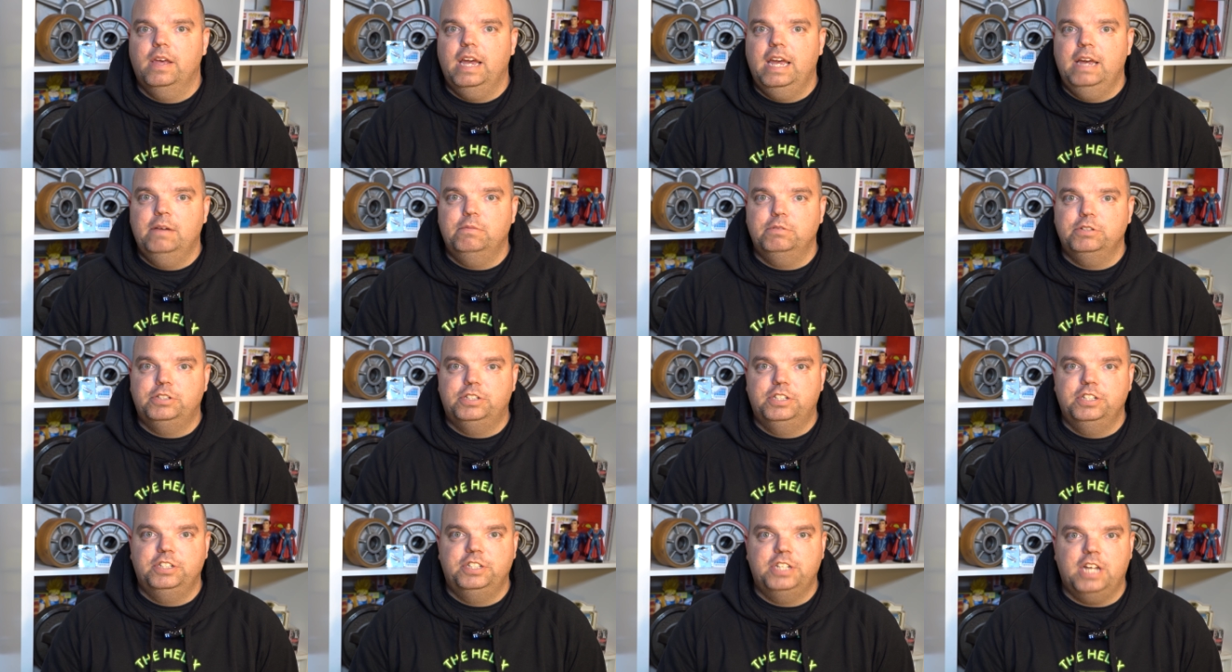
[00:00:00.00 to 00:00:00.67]
It was
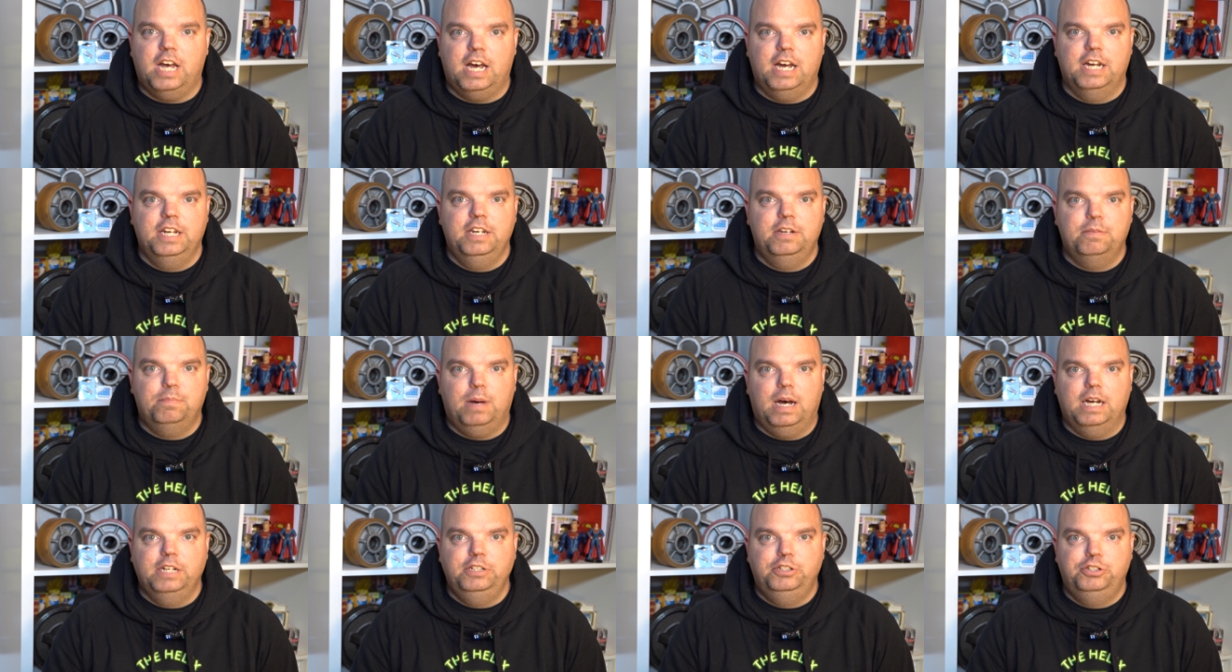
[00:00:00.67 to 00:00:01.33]
designed
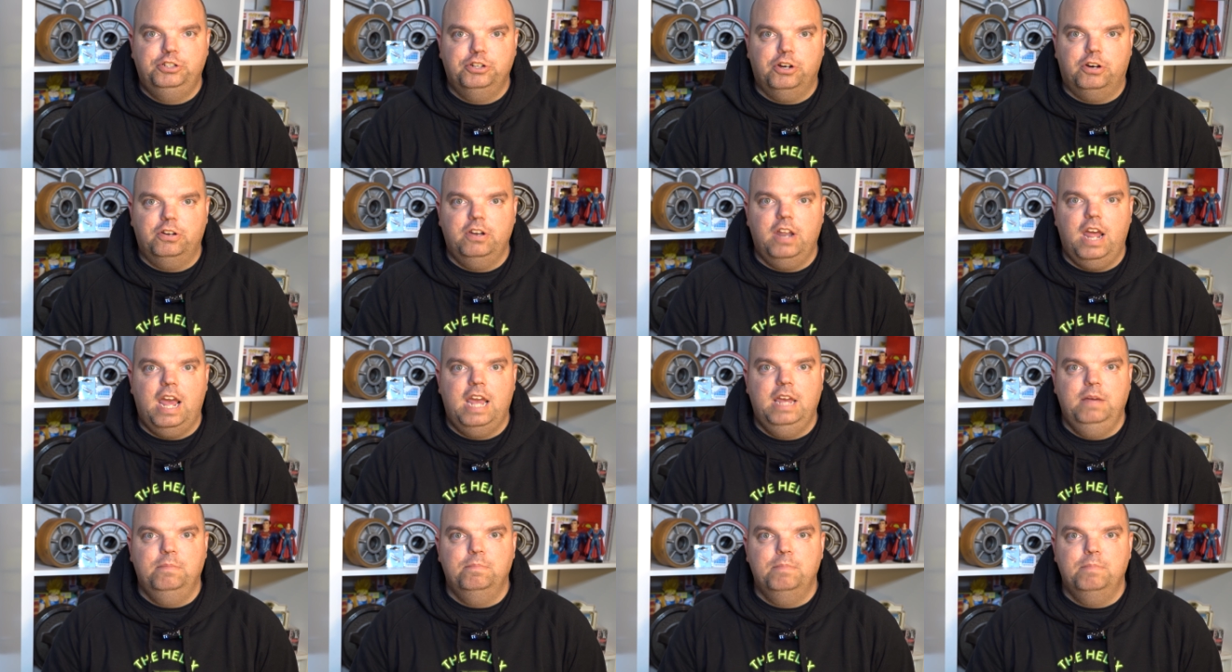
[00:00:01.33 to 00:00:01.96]
by John A.